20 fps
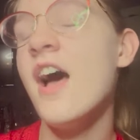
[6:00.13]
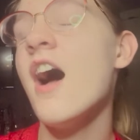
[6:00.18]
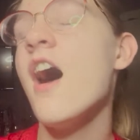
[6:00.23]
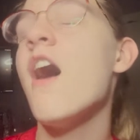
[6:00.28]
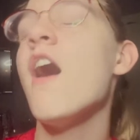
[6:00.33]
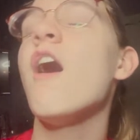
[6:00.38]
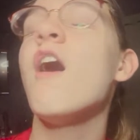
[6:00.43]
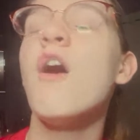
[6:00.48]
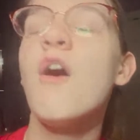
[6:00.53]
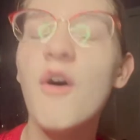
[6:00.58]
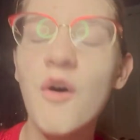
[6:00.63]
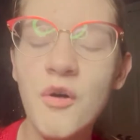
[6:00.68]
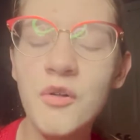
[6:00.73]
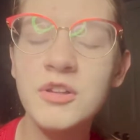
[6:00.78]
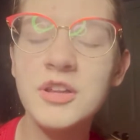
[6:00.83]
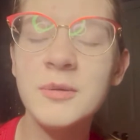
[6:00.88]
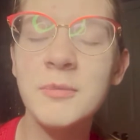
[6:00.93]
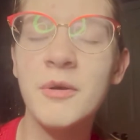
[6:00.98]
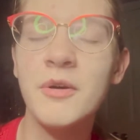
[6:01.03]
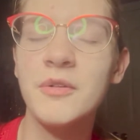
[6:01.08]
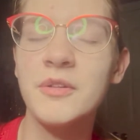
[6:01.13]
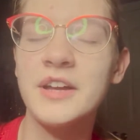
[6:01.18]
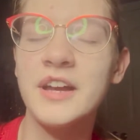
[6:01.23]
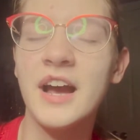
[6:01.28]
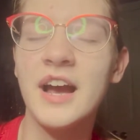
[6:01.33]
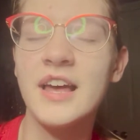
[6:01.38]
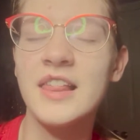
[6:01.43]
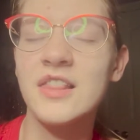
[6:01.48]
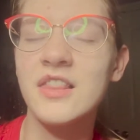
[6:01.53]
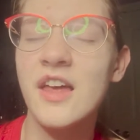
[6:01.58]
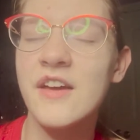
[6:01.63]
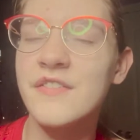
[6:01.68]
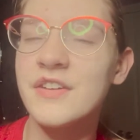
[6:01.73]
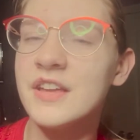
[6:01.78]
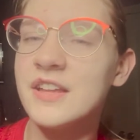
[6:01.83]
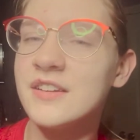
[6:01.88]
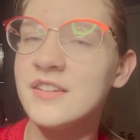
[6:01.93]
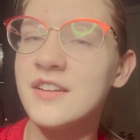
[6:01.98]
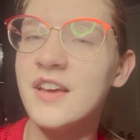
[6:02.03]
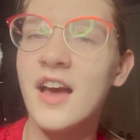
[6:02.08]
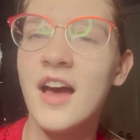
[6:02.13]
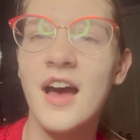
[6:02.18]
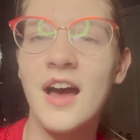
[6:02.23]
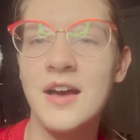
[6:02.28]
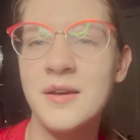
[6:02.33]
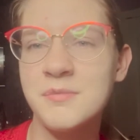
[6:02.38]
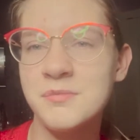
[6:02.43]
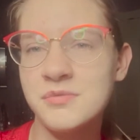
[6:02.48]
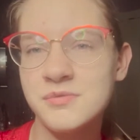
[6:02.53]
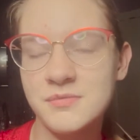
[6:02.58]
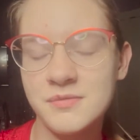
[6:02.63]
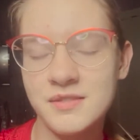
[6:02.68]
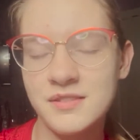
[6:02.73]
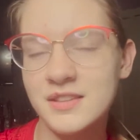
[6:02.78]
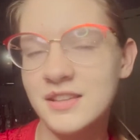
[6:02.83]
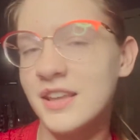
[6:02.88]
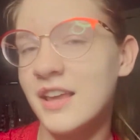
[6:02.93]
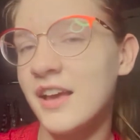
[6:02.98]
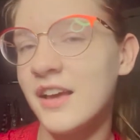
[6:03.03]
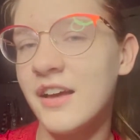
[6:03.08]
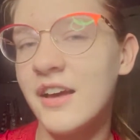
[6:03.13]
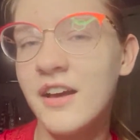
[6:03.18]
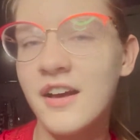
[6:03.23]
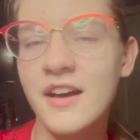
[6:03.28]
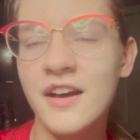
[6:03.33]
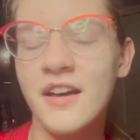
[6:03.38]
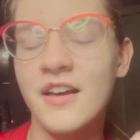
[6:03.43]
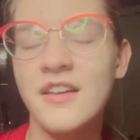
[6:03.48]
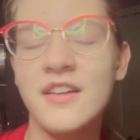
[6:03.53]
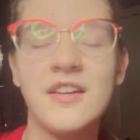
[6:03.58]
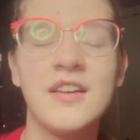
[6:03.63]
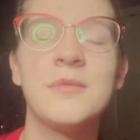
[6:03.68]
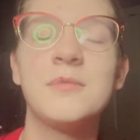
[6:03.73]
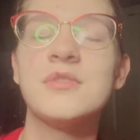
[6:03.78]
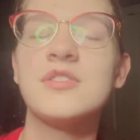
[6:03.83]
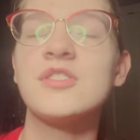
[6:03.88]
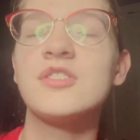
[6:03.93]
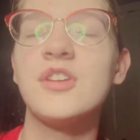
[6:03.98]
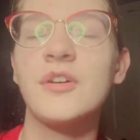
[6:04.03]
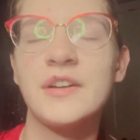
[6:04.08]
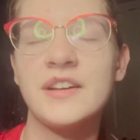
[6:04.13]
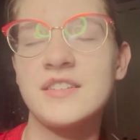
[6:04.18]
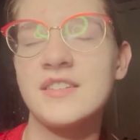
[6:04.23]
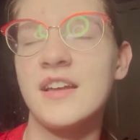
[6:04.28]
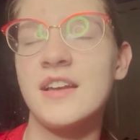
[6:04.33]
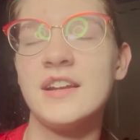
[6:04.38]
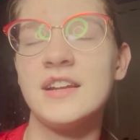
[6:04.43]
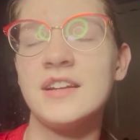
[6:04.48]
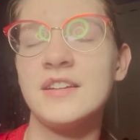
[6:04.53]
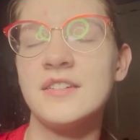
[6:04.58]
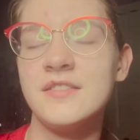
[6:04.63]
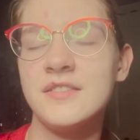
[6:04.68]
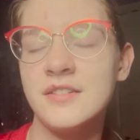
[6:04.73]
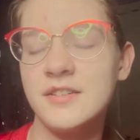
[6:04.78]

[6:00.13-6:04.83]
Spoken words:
holy moly, I love it. I'm so excited.